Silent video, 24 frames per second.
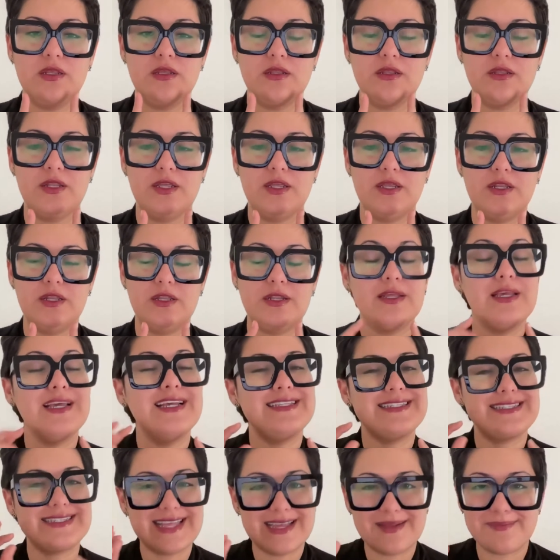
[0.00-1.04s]
Did.
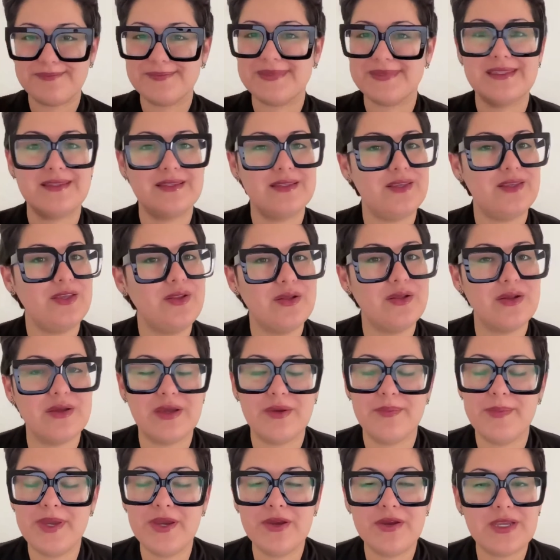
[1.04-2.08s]
It's that,
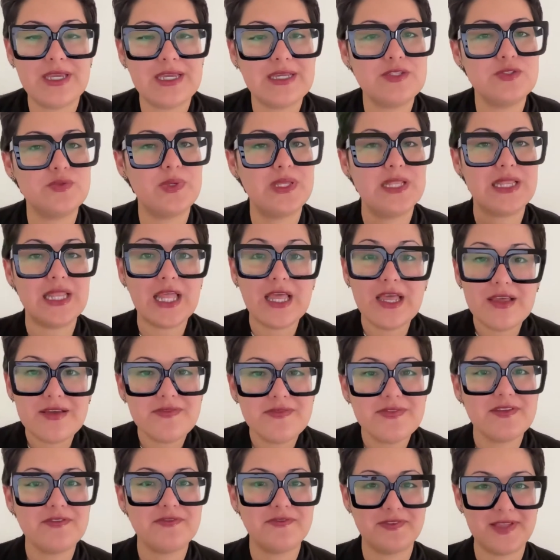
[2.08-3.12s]
Americans, we love
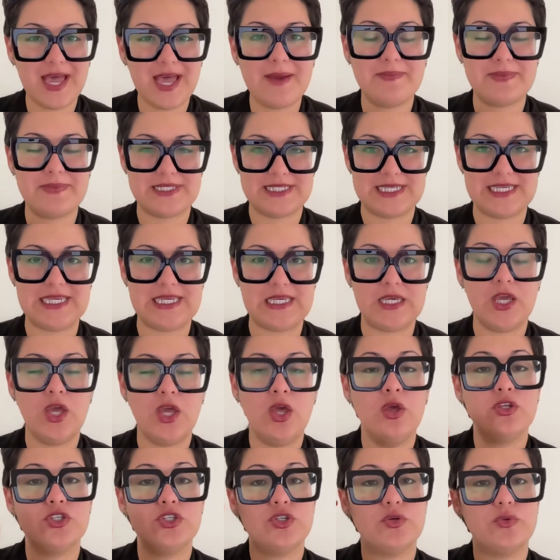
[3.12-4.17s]
the flap T.
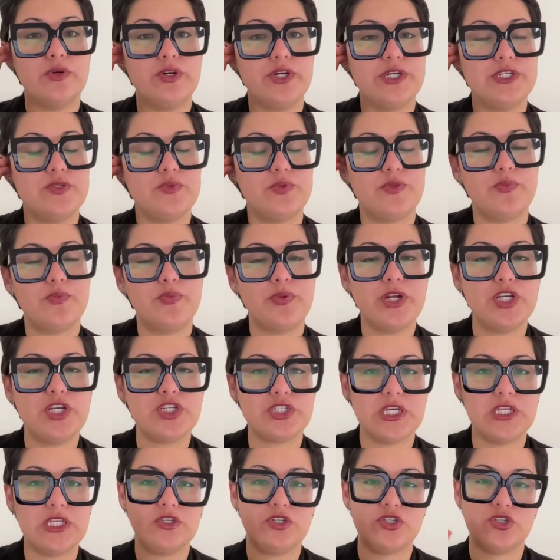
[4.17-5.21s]
So whereas with British
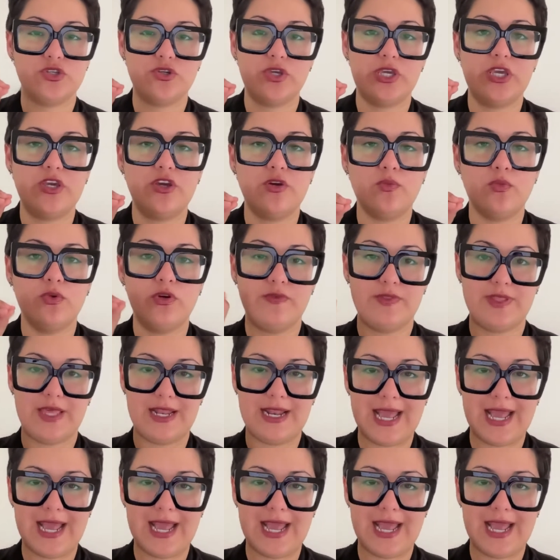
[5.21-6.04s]
English, you'll hear more of that